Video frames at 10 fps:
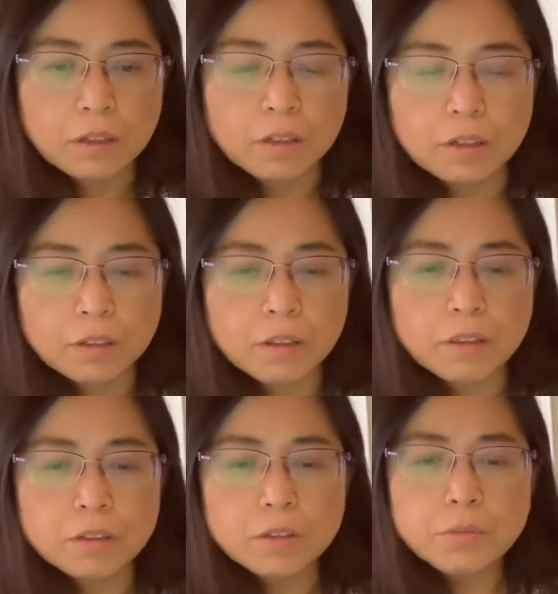The
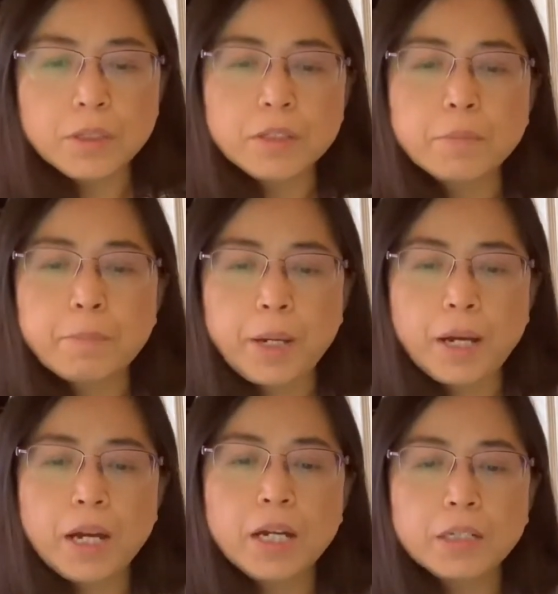3rd one is
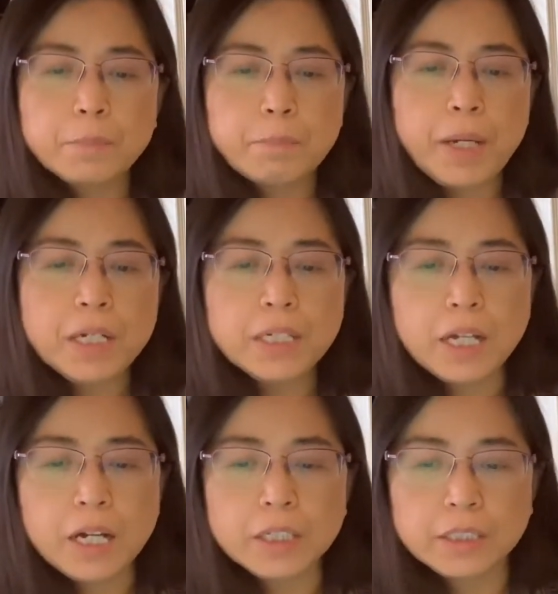back
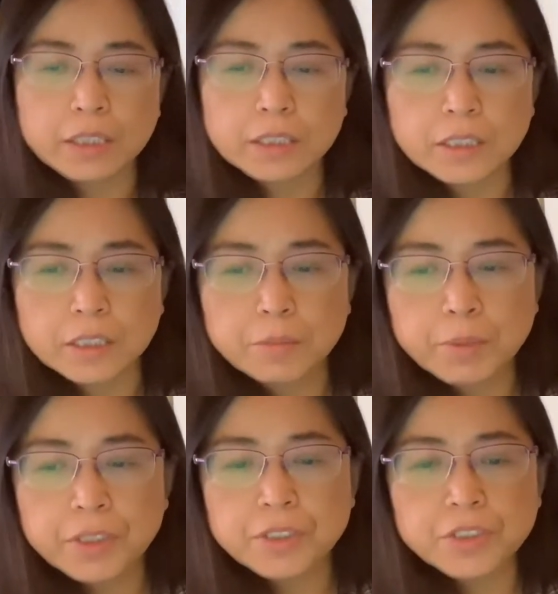headache. It's
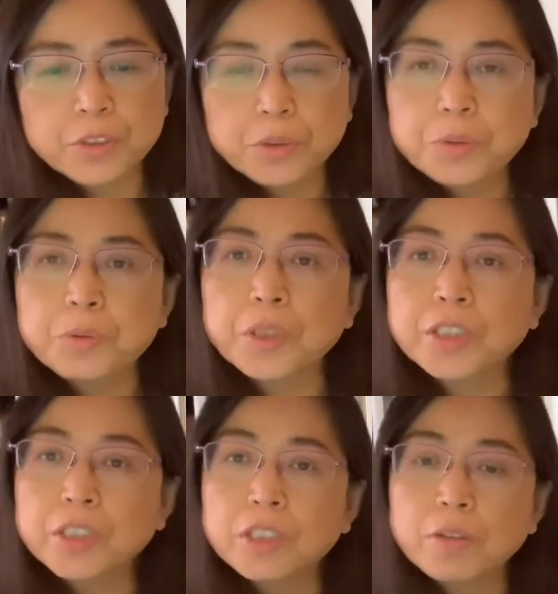majorly due to
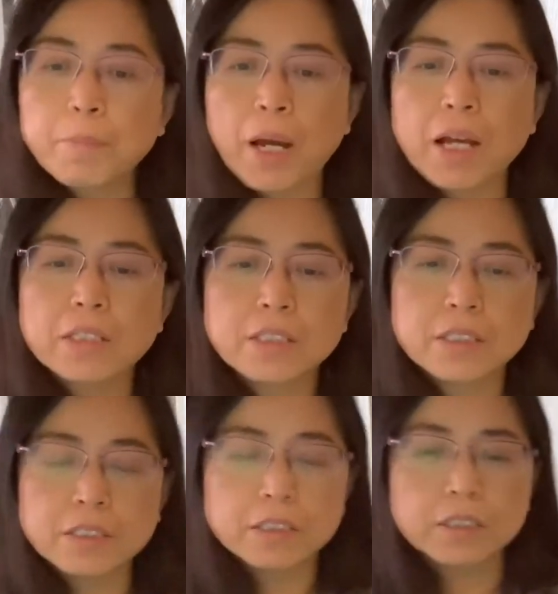external
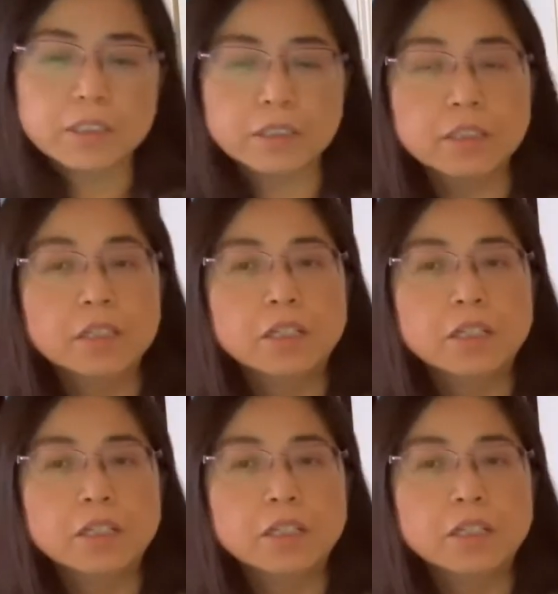pathogens like